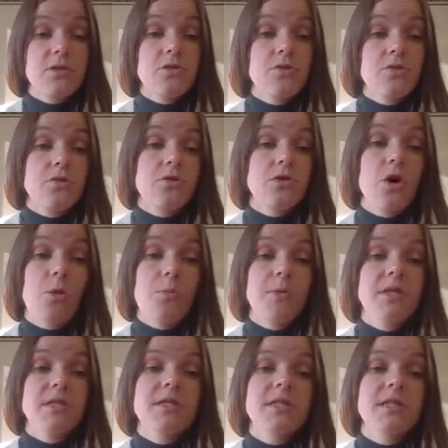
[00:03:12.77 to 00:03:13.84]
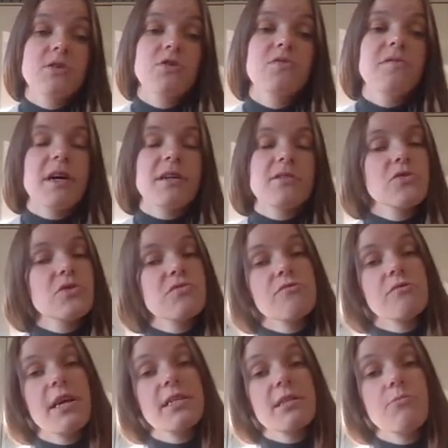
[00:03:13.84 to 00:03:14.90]
So don't copy the CQ values
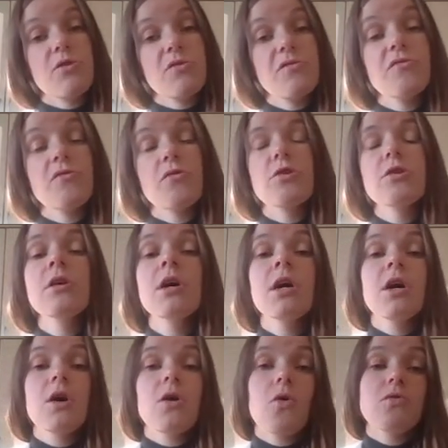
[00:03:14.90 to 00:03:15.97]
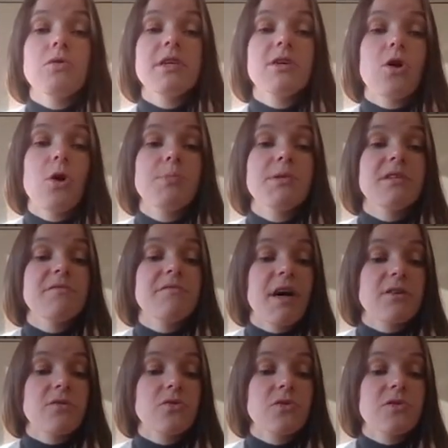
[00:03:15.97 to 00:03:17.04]
for SMR4, only copy the
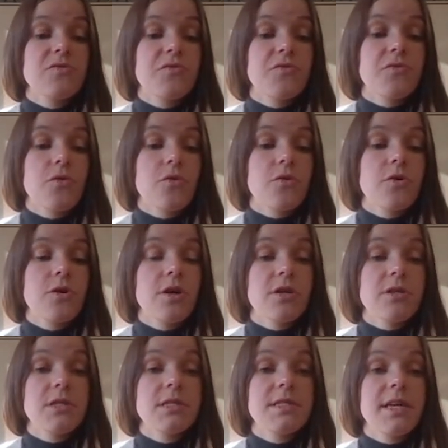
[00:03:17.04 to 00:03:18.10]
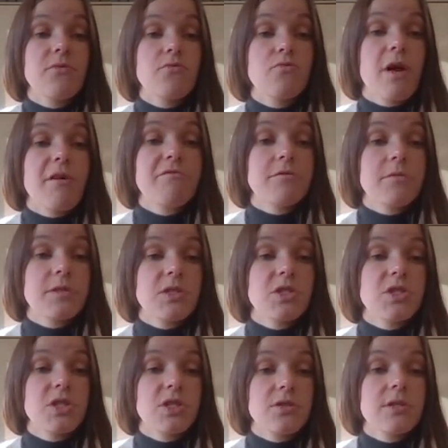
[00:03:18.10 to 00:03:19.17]
values for the 10 reference
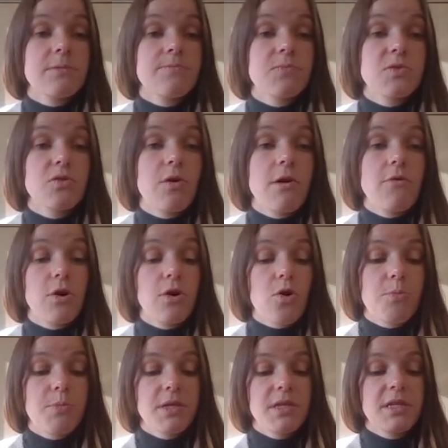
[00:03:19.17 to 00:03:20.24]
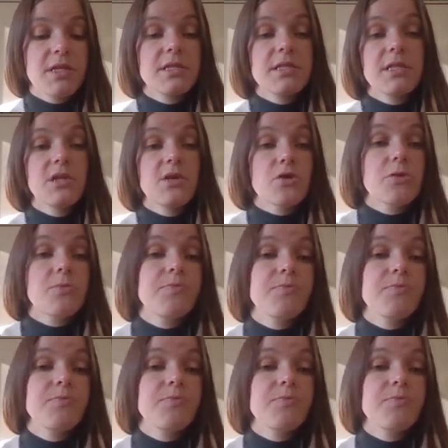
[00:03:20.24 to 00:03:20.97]
genes. So I will copy these here.